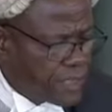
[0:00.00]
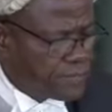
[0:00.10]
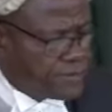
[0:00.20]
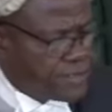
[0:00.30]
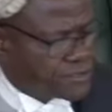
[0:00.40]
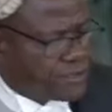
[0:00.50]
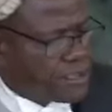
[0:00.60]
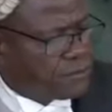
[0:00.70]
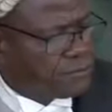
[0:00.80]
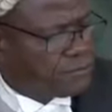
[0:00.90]
national,
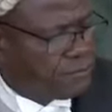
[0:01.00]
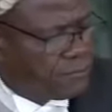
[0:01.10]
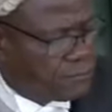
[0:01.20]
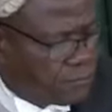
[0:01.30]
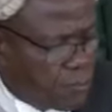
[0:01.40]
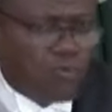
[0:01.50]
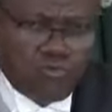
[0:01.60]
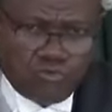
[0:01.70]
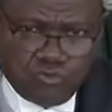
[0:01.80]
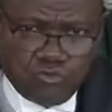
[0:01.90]
or
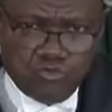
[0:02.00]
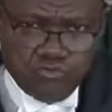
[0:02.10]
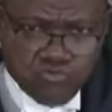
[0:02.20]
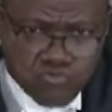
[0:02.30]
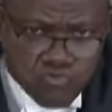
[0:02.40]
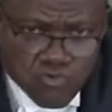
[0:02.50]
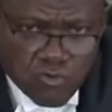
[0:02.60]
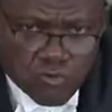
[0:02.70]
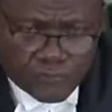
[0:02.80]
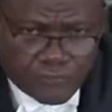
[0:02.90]
who
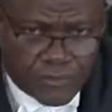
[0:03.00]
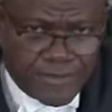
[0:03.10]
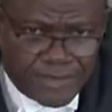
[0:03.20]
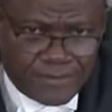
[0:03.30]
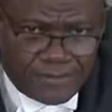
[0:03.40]
called for the meeting?